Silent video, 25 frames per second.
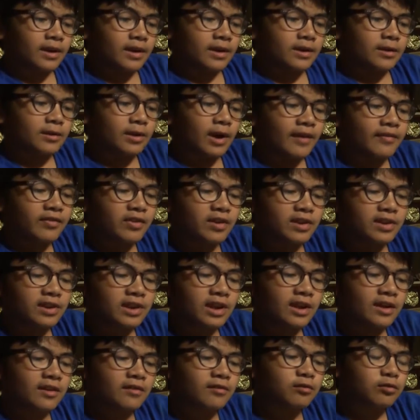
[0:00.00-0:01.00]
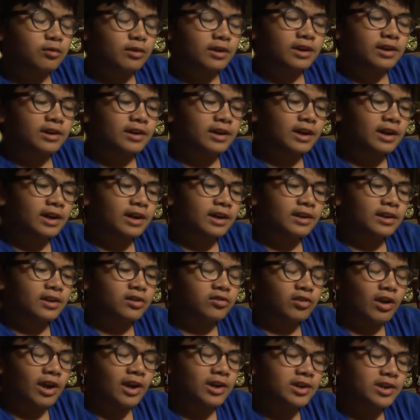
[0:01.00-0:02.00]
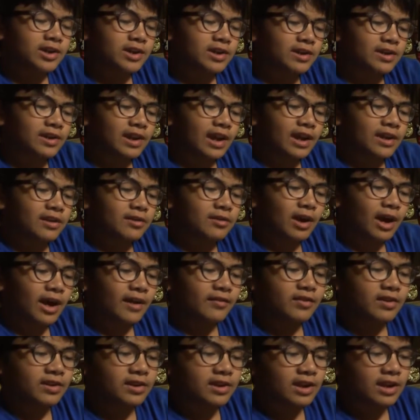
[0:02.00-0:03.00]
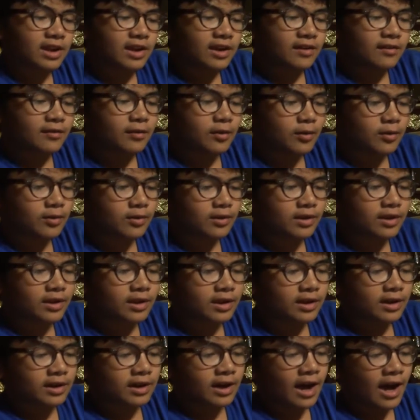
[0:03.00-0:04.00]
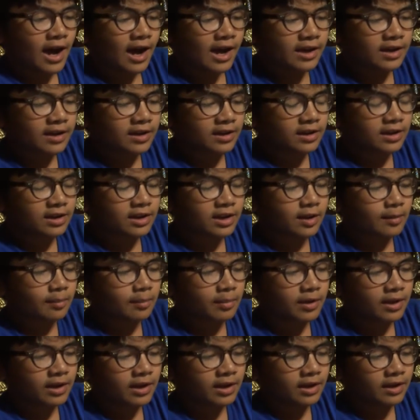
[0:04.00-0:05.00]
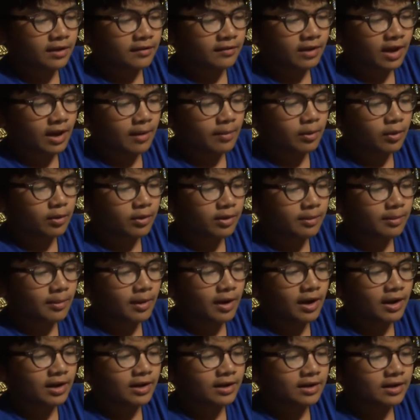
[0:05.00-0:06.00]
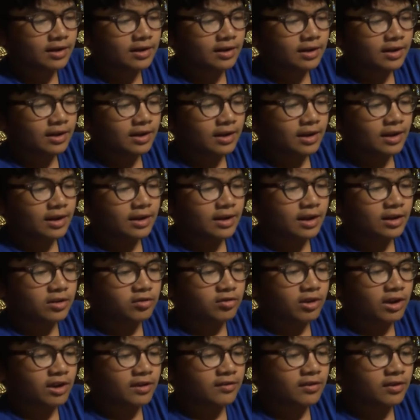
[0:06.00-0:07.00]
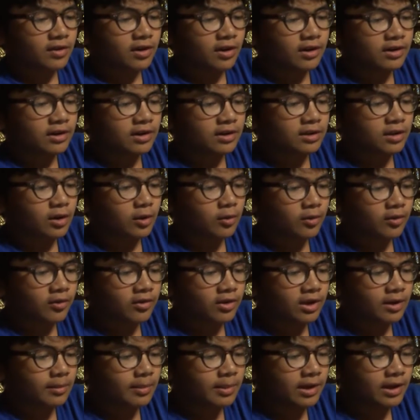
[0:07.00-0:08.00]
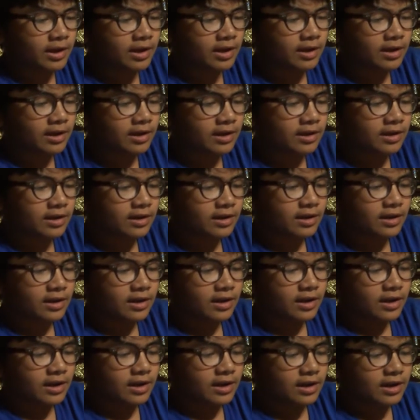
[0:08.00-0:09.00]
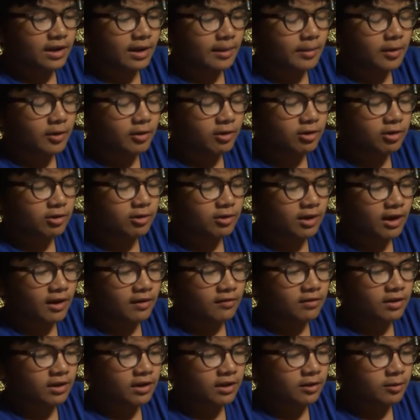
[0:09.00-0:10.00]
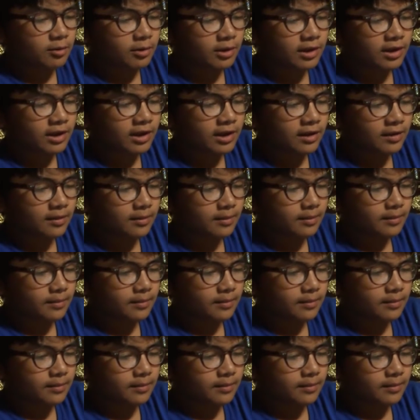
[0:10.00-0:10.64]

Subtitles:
You have to save, the strategy is that you have to save the highest CP of that Pokemon, and then transfer all the lower CPs. And I'm going to do that really quickly.